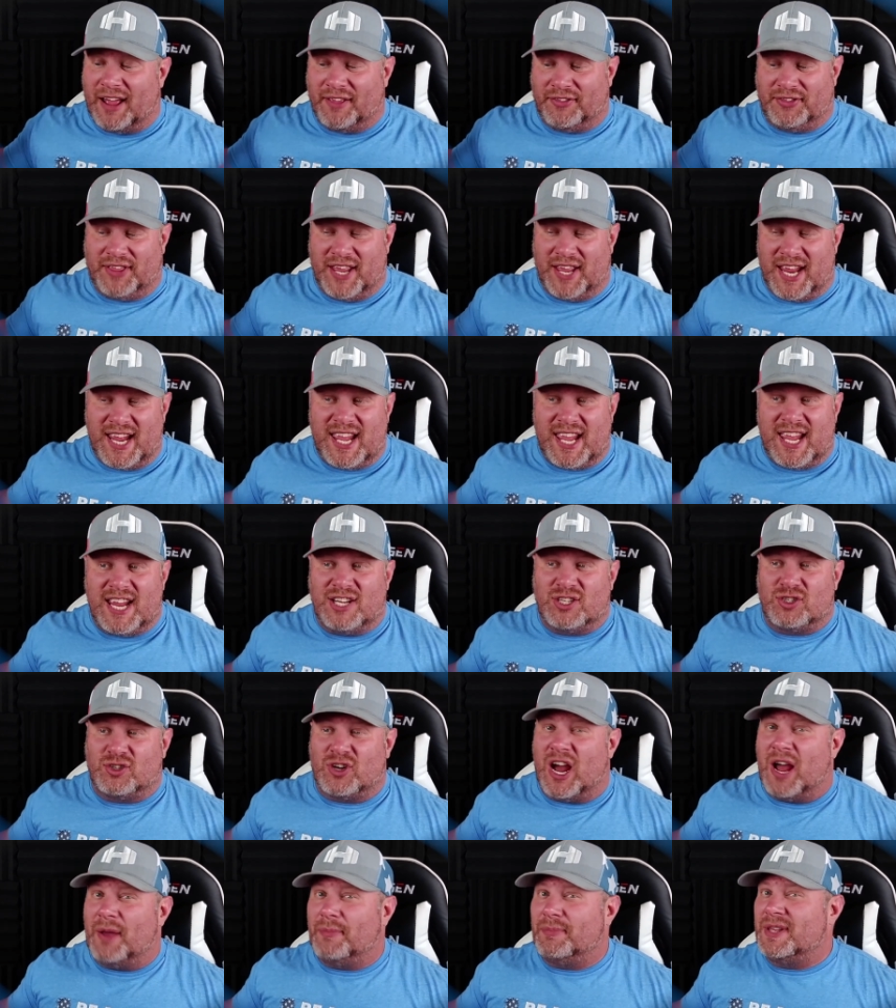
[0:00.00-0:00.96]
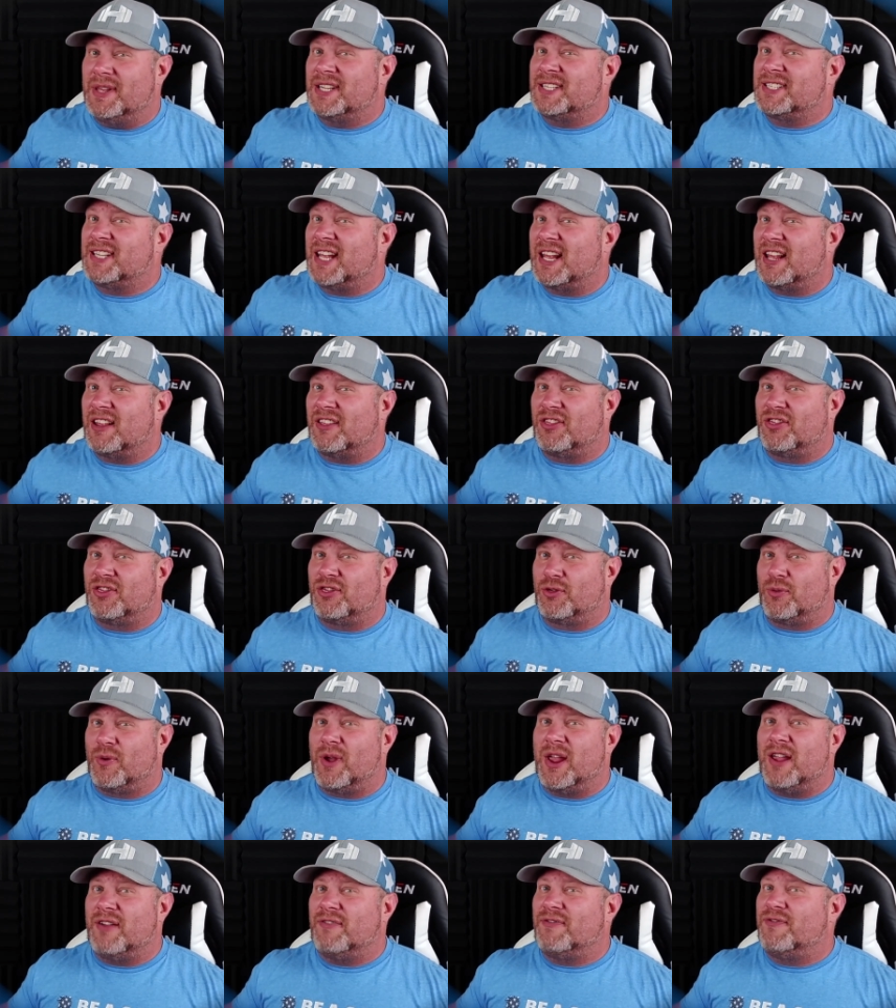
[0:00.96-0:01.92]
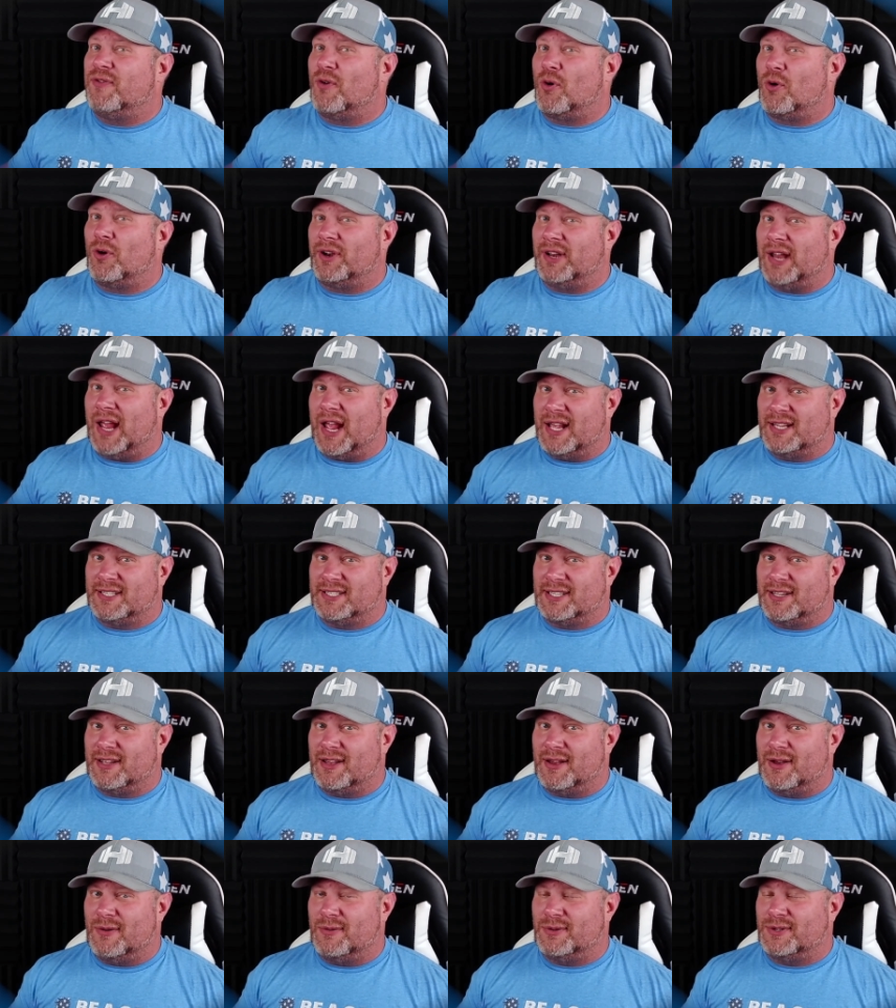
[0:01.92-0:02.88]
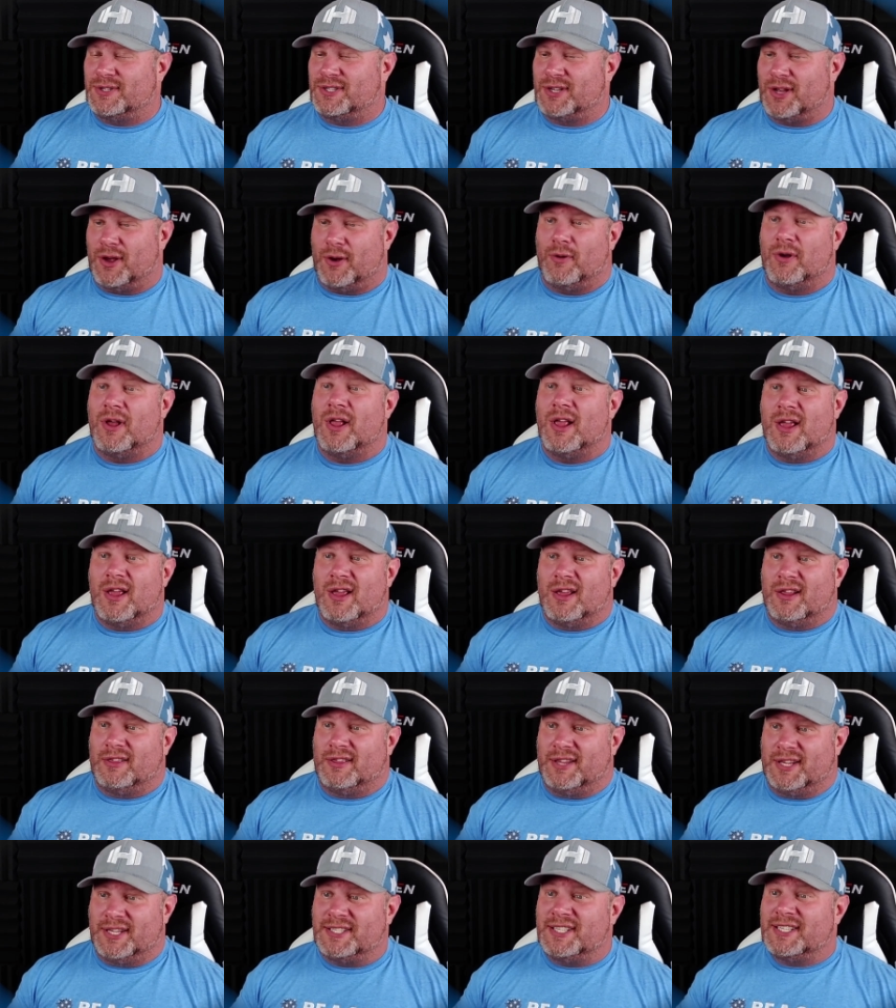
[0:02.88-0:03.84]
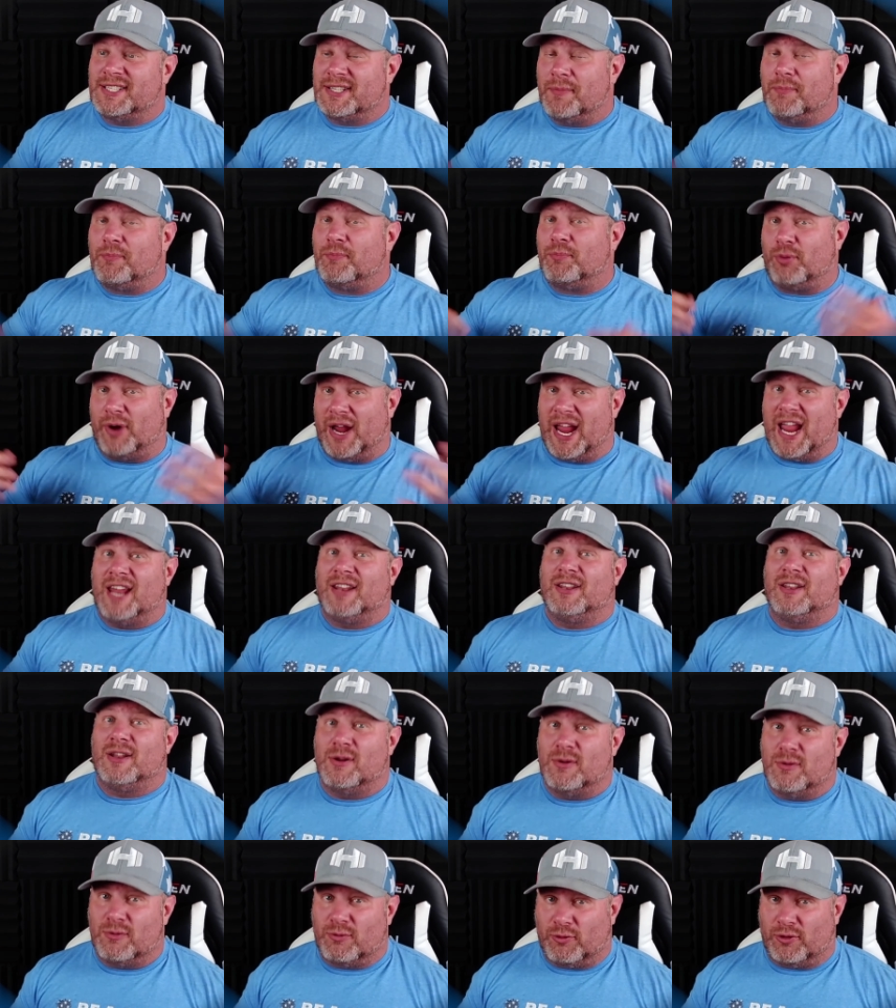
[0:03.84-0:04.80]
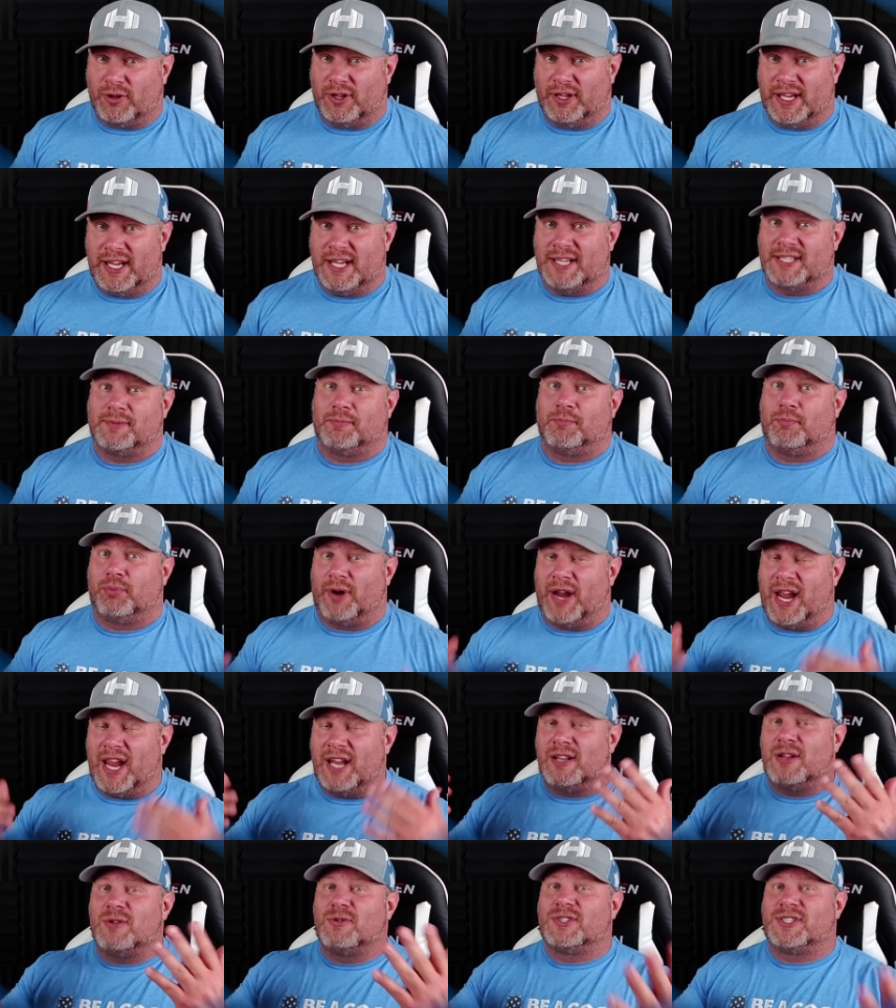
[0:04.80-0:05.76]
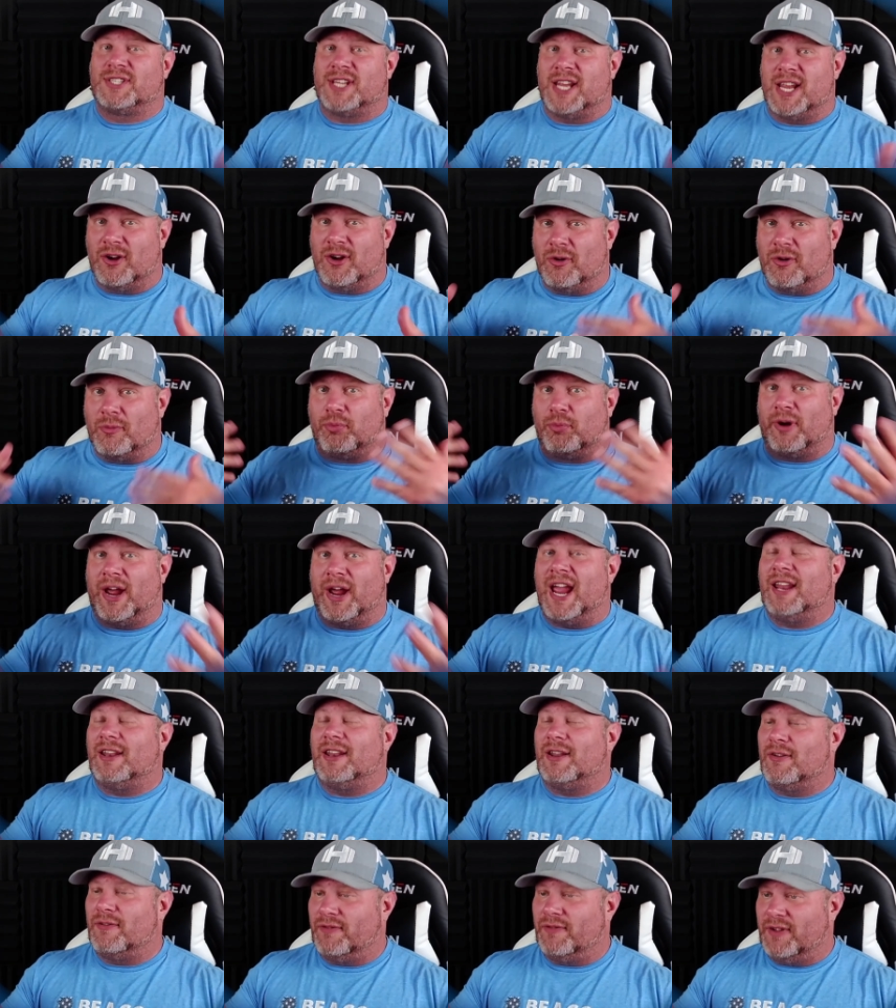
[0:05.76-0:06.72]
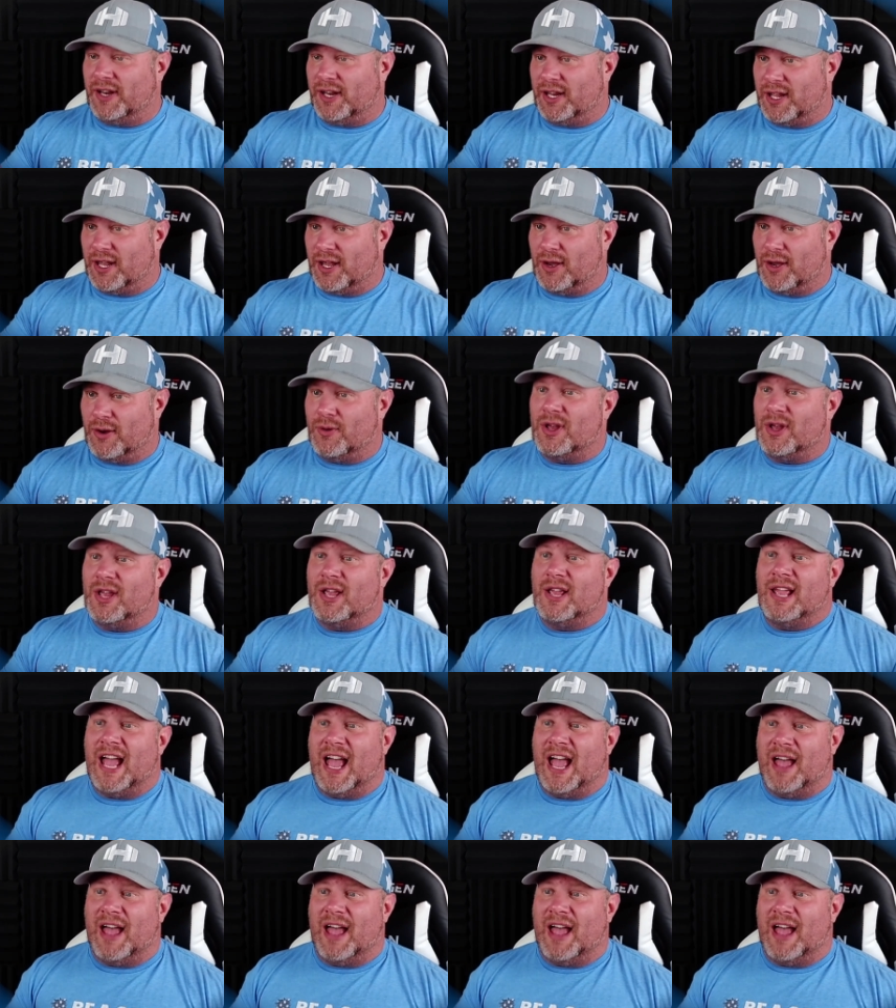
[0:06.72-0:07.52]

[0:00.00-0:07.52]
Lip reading: I think he dropped this like 3-4 days ago. So this is a brand new release, brand new single, brand new video.